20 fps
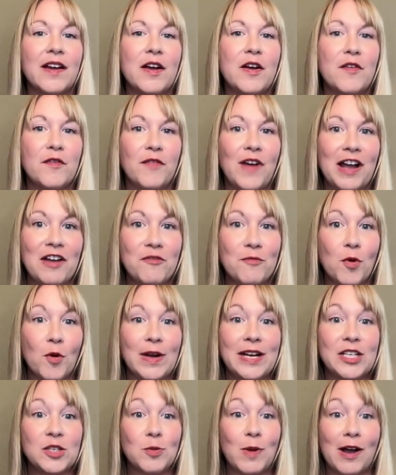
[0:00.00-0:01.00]

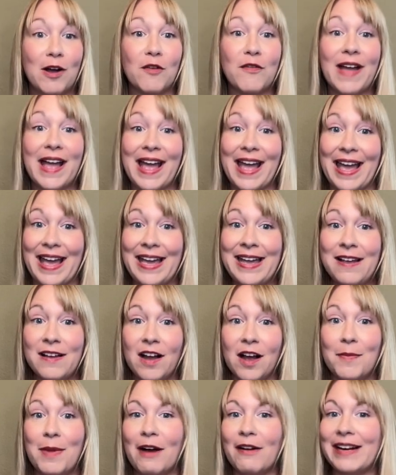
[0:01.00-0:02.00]
5.12a,
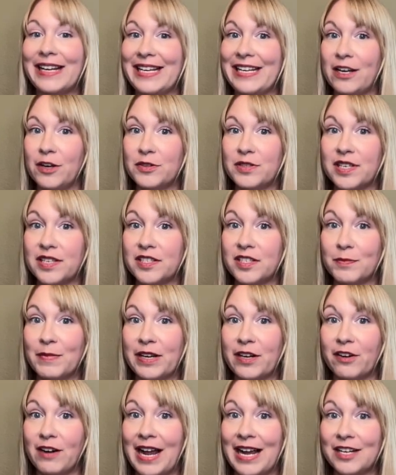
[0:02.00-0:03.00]
about ecosystem
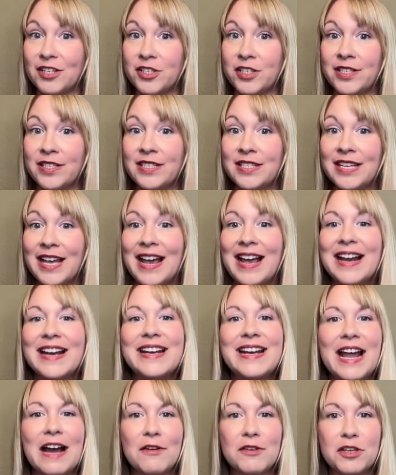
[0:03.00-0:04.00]
interactions,
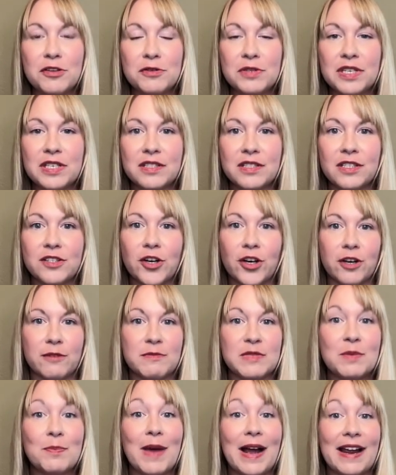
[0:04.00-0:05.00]
now uses the terms
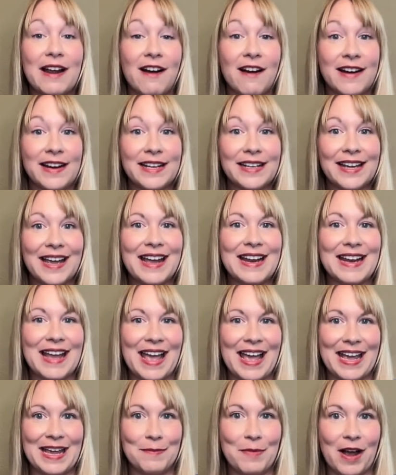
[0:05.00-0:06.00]
biotic and
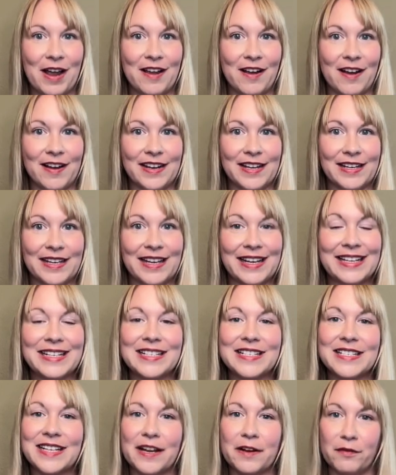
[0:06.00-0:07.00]
abiotic
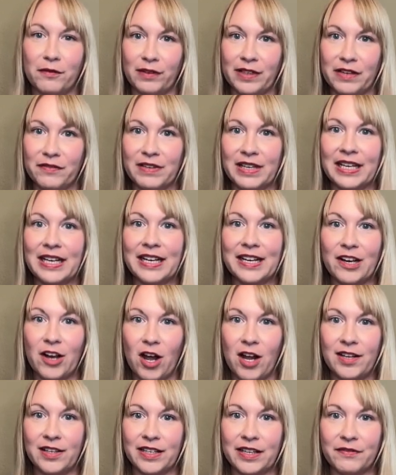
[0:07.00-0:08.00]
instead of living and
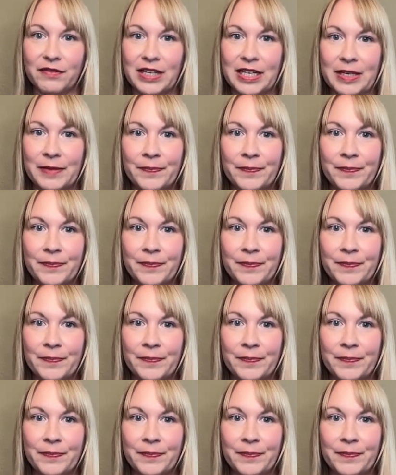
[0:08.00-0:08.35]
non-living.